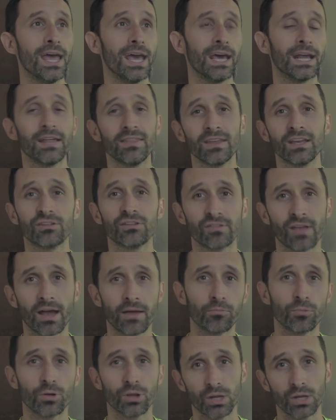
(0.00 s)
And I think it's
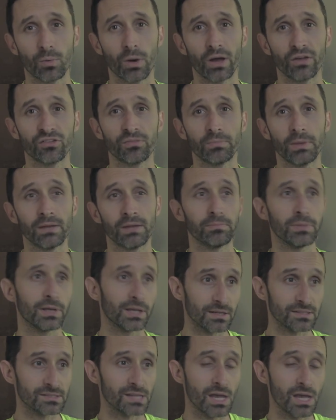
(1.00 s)
time really well spent
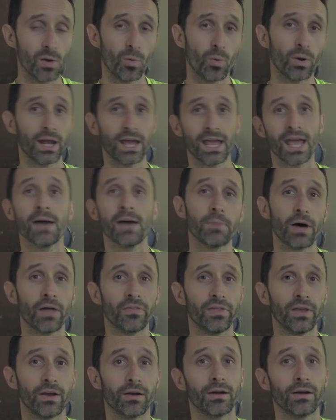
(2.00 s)
because when I am out
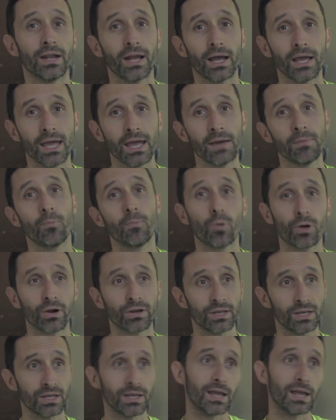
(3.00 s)
there and I am
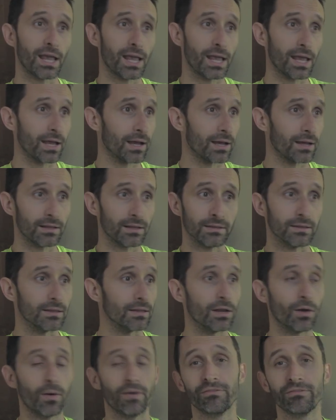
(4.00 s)
working and, you
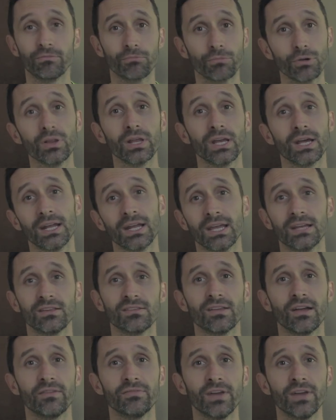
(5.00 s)
know, I've really got to get
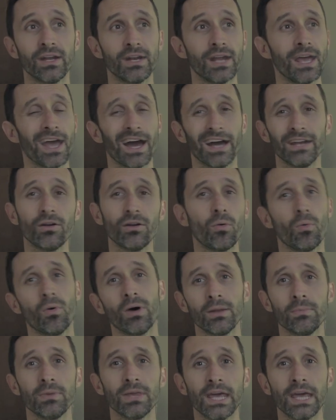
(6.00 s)
stuff done, I don't want
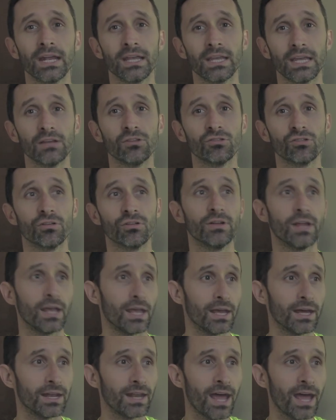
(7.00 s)
to be getting injured.
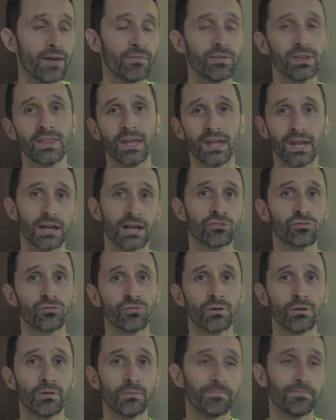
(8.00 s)
And having that
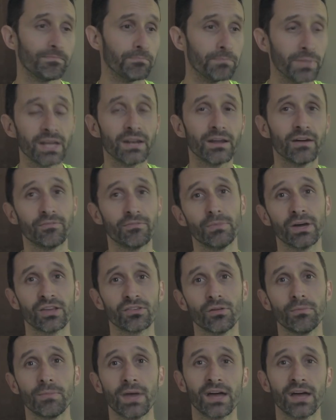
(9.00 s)
extra bit of
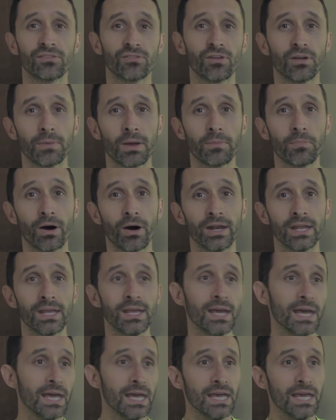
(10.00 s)
muscle mass on my body
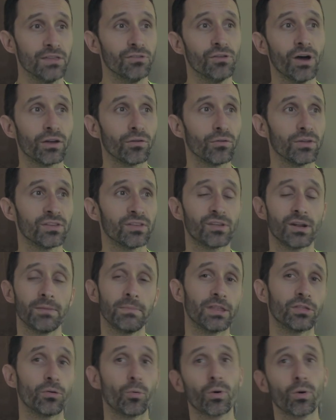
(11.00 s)
not only is going to
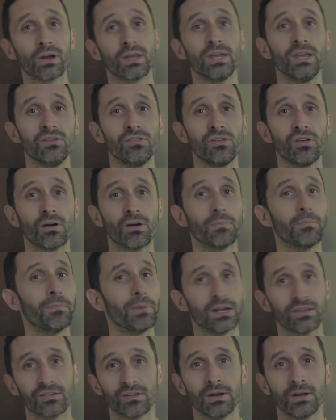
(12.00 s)
make the work easier,
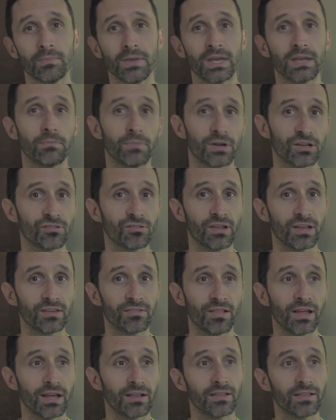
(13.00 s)
but it's going to make it much less
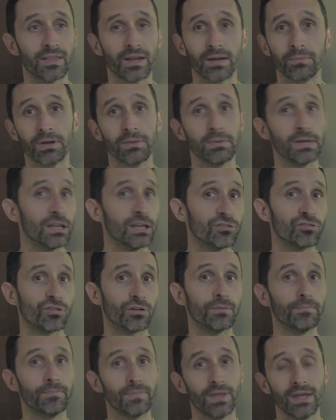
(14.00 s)
likely that I'm going to be
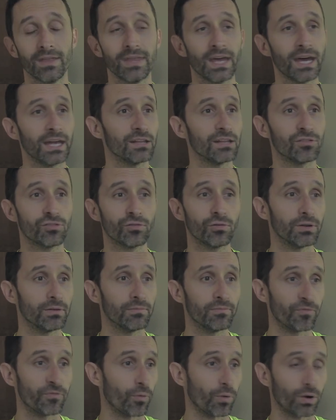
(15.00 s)
injured. And that is
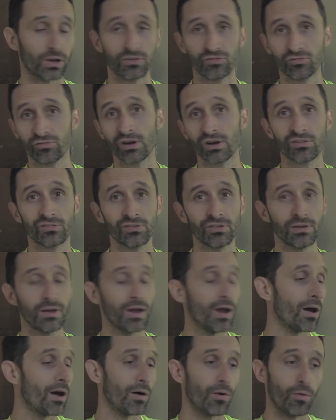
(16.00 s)
good for construction,
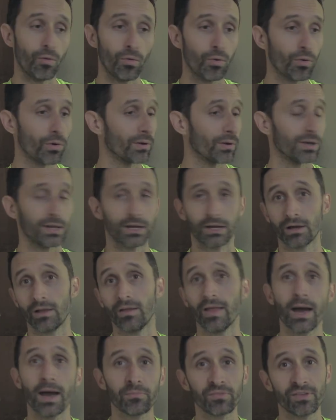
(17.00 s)
or in a
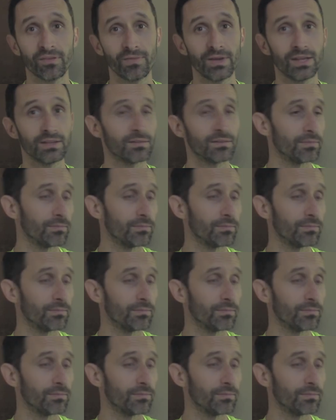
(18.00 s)
collapse event,